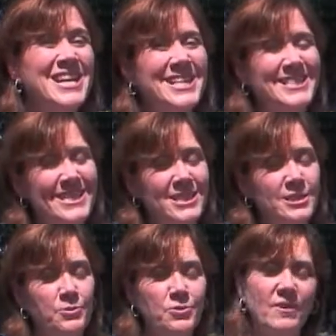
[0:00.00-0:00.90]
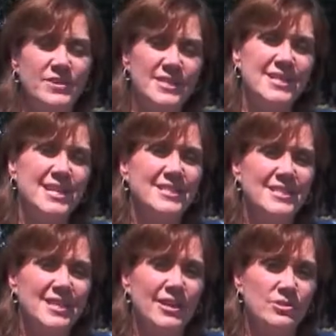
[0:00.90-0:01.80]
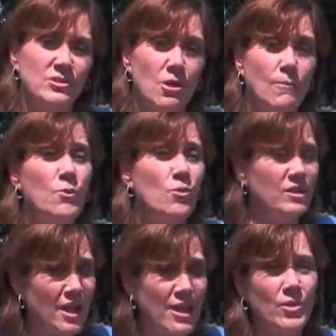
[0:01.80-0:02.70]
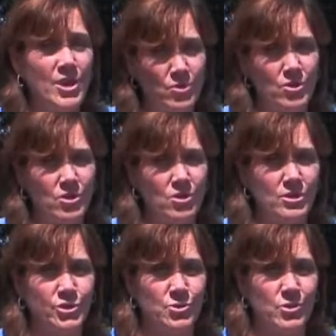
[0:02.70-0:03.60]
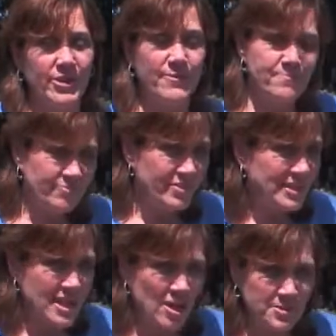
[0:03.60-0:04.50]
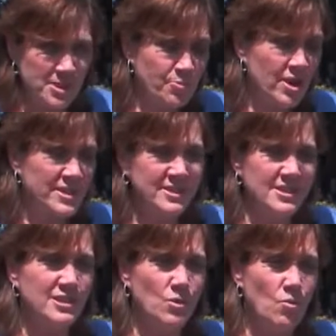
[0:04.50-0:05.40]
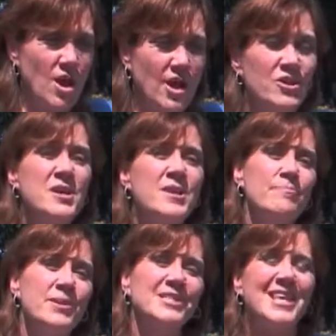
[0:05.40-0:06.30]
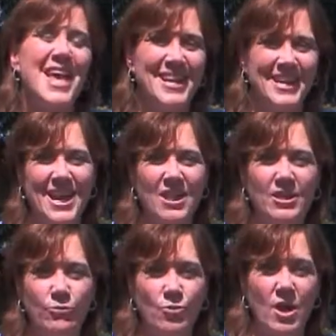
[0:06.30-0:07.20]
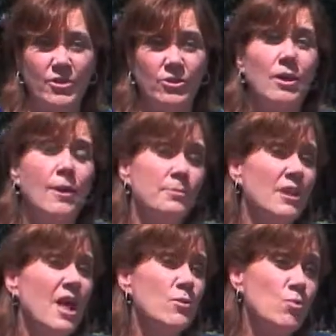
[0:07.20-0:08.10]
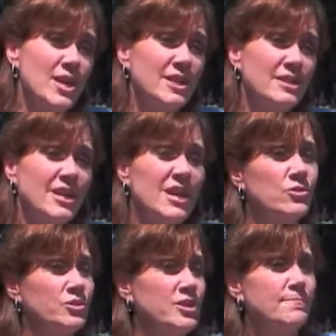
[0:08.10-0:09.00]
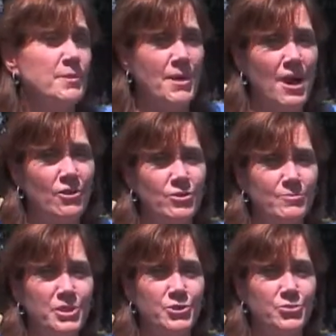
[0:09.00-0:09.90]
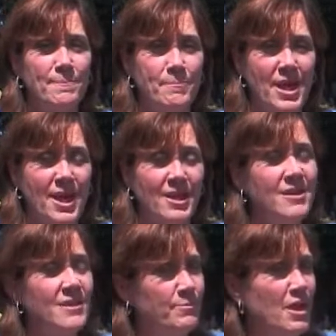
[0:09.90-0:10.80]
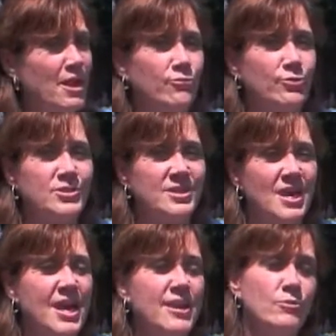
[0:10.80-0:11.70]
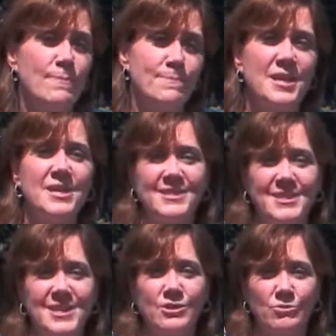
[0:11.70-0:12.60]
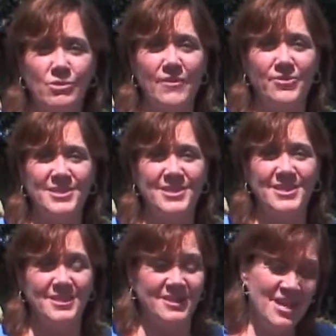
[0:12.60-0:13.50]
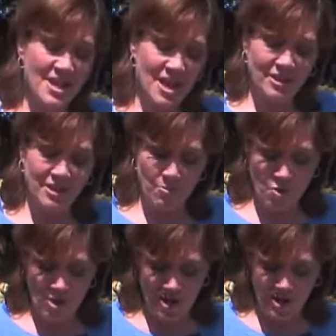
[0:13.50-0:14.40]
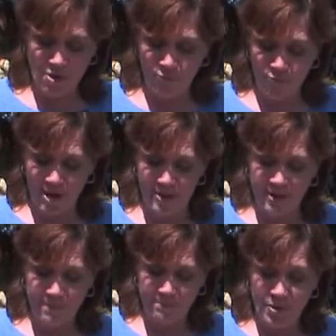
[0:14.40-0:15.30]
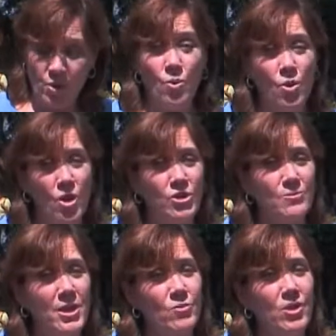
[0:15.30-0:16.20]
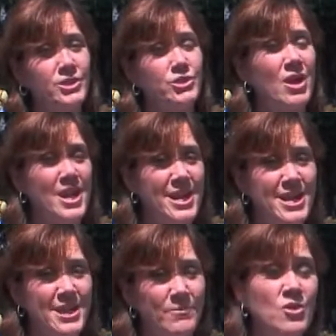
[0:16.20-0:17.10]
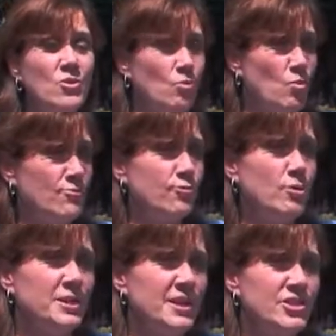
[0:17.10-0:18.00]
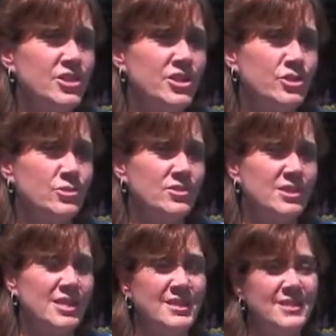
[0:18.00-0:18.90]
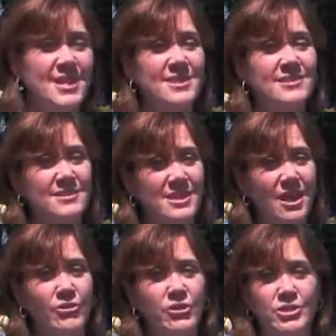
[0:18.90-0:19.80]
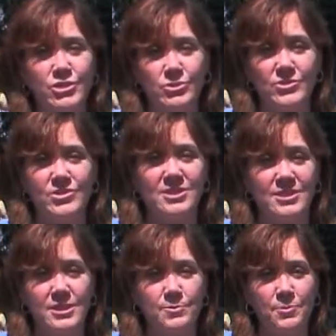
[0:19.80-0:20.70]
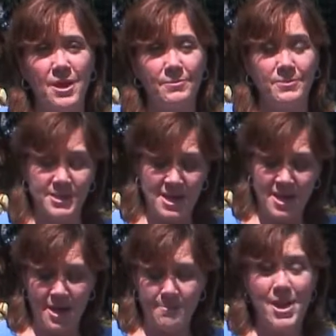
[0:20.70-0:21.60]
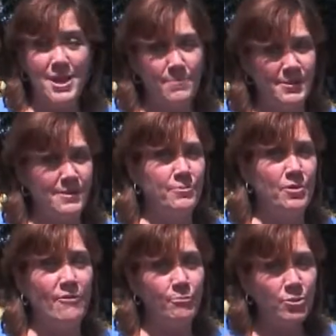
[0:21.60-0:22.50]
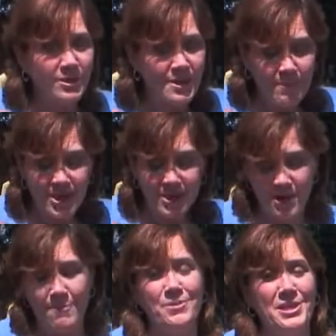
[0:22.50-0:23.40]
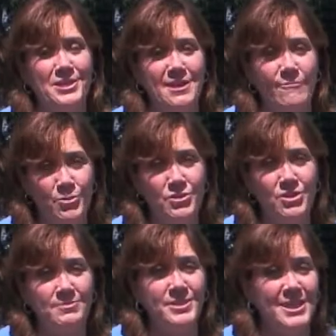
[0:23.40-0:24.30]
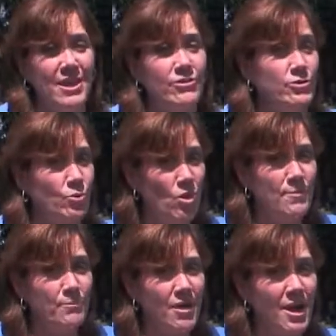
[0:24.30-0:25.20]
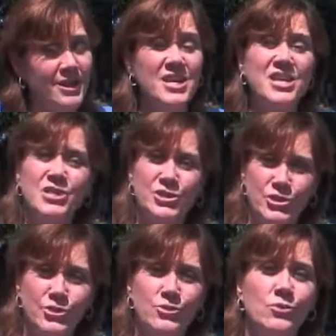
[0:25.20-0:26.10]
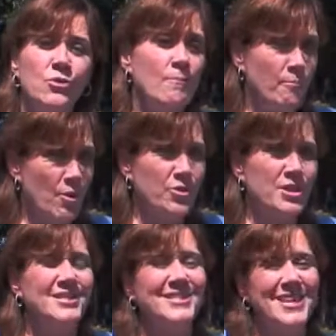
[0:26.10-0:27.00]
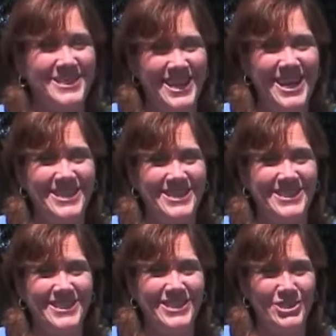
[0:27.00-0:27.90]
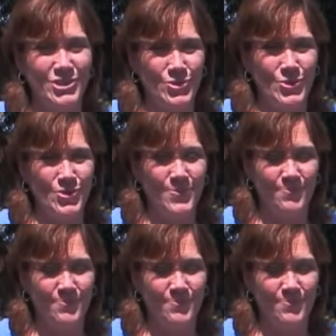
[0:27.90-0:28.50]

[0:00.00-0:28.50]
a teaspoon of insecticidal soap or a lightweight horticulture oil that helps spread and stick the water. Mix that in a gallon of water. Apply weekly and you'll keep the powdery mildew at bay. Apply at first sign and repeat as needed throughout the season. A little more eco-friendly. Or you may want to try Neem. One formulation controls the insects, the other controls disease problems. And many companies have put them together into one product to do both insect and disease control.